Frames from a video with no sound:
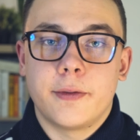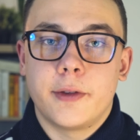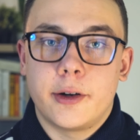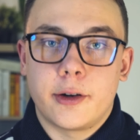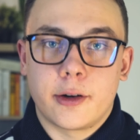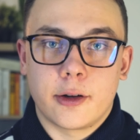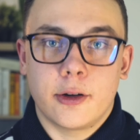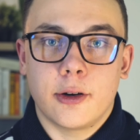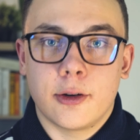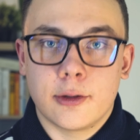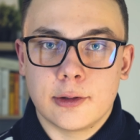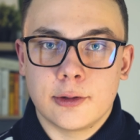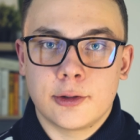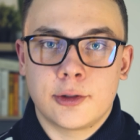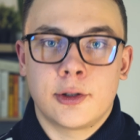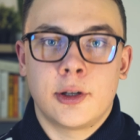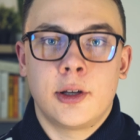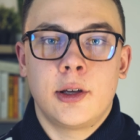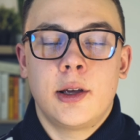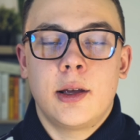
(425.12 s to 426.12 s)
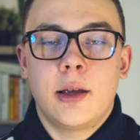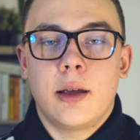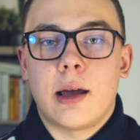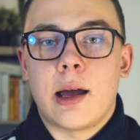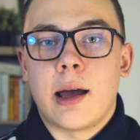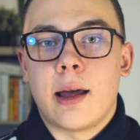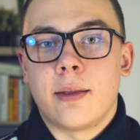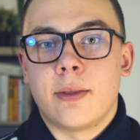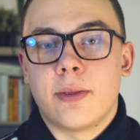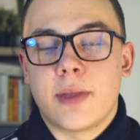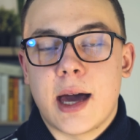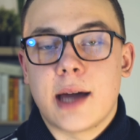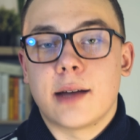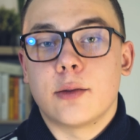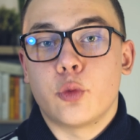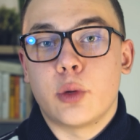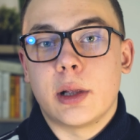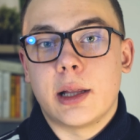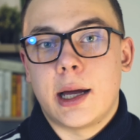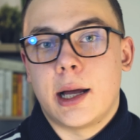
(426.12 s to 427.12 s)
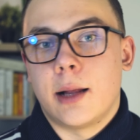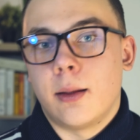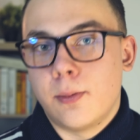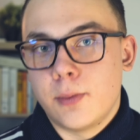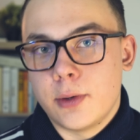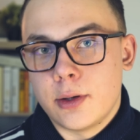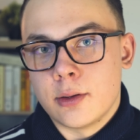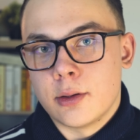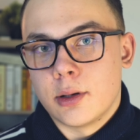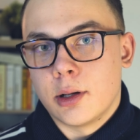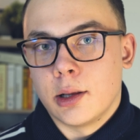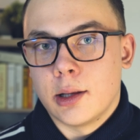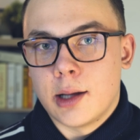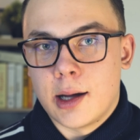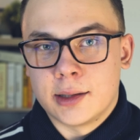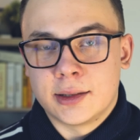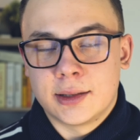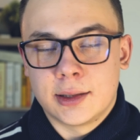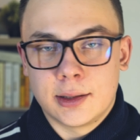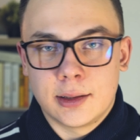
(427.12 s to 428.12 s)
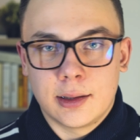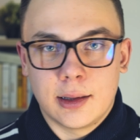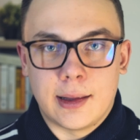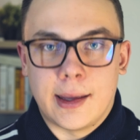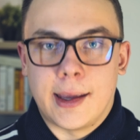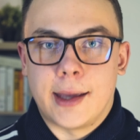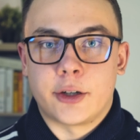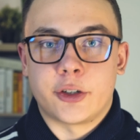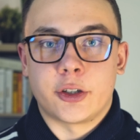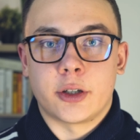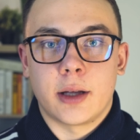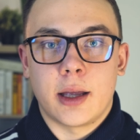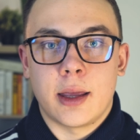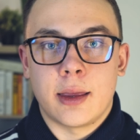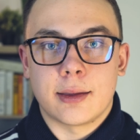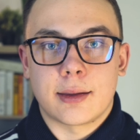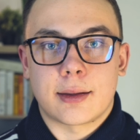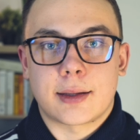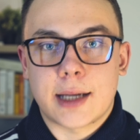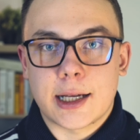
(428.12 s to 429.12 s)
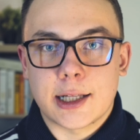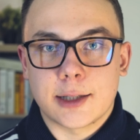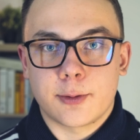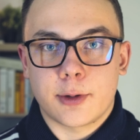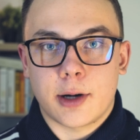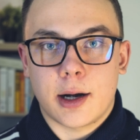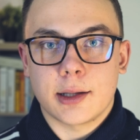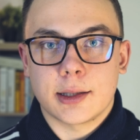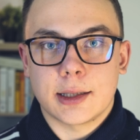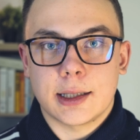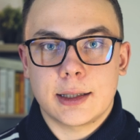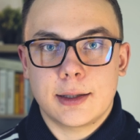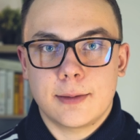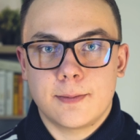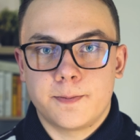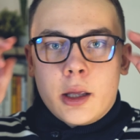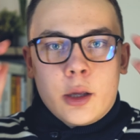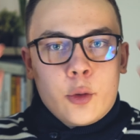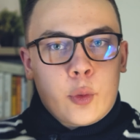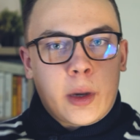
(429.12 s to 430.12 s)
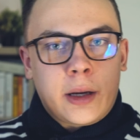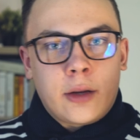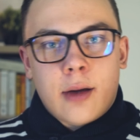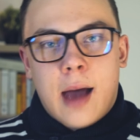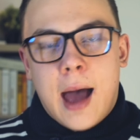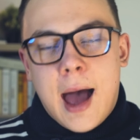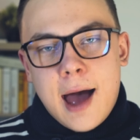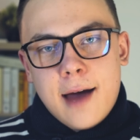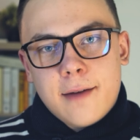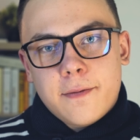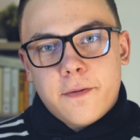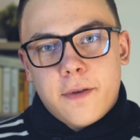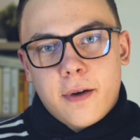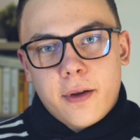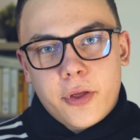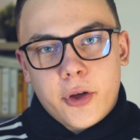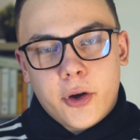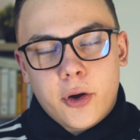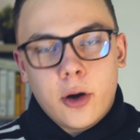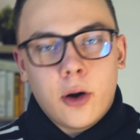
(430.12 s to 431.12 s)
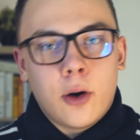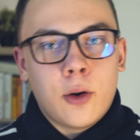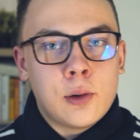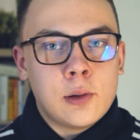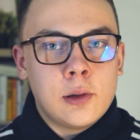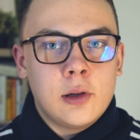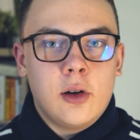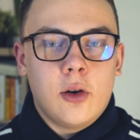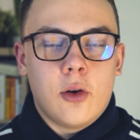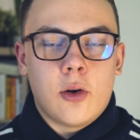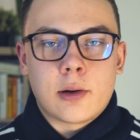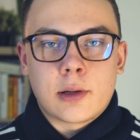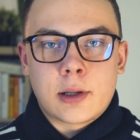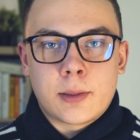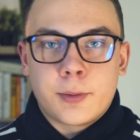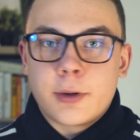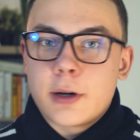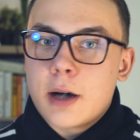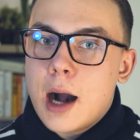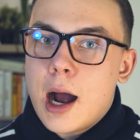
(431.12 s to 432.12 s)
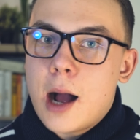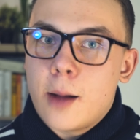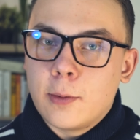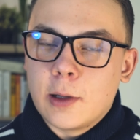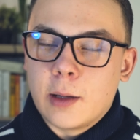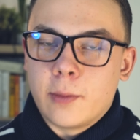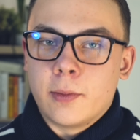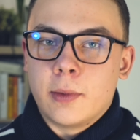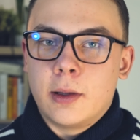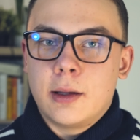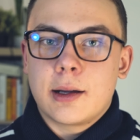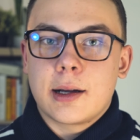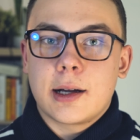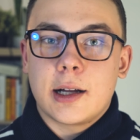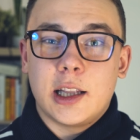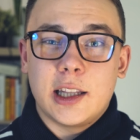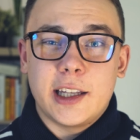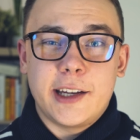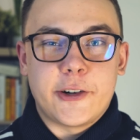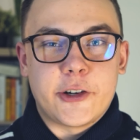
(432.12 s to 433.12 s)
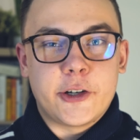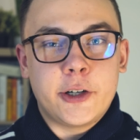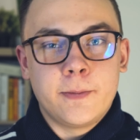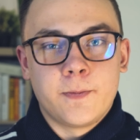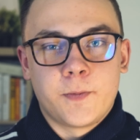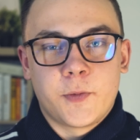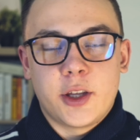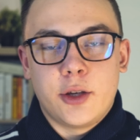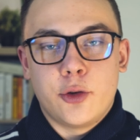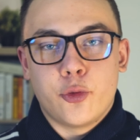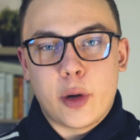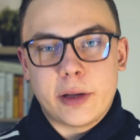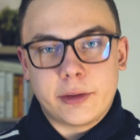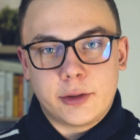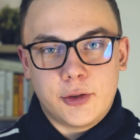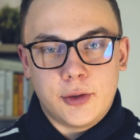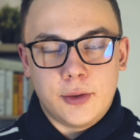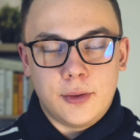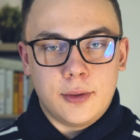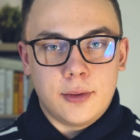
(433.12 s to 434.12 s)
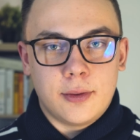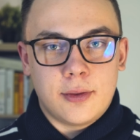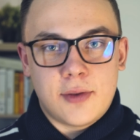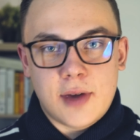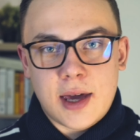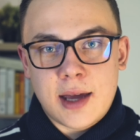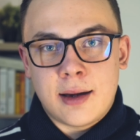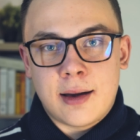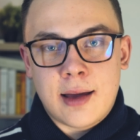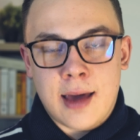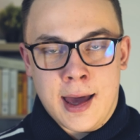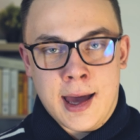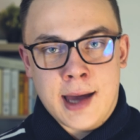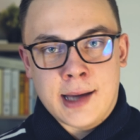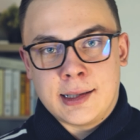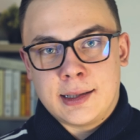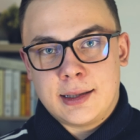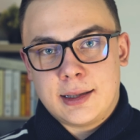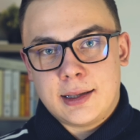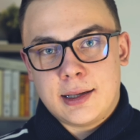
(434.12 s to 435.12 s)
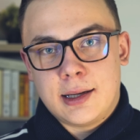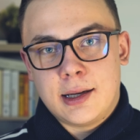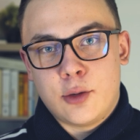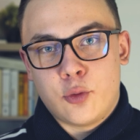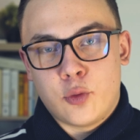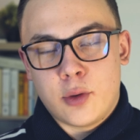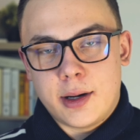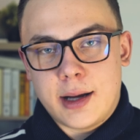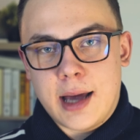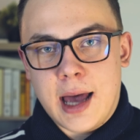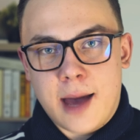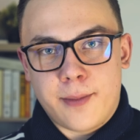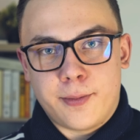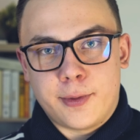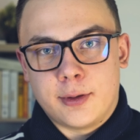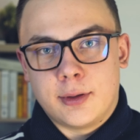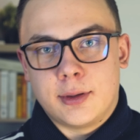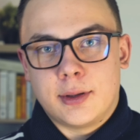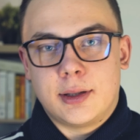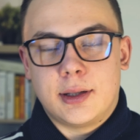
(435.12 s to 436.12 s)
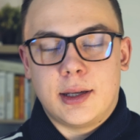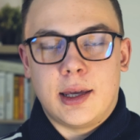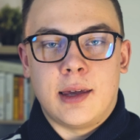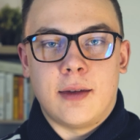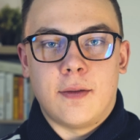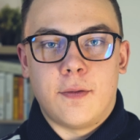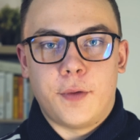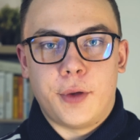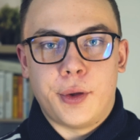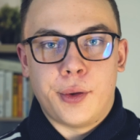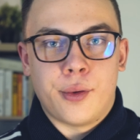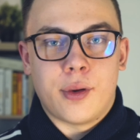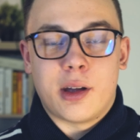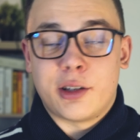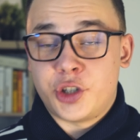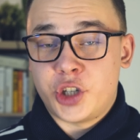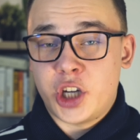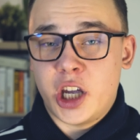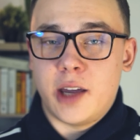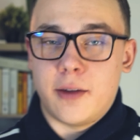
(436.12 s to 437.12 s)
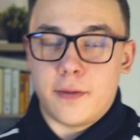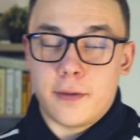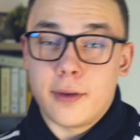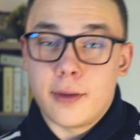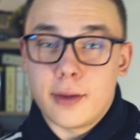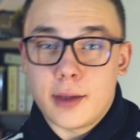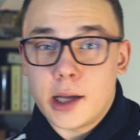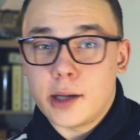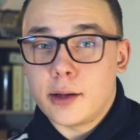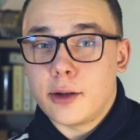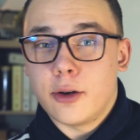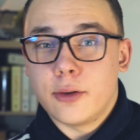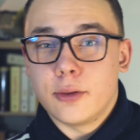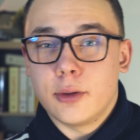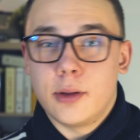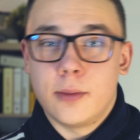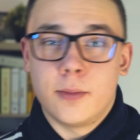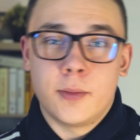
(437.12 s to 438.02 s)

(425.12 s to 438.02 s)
their goals, and that will help you a lot later in the sales process. When you have the goal or problem clear, you want to then ask what happens if you achieve that goal.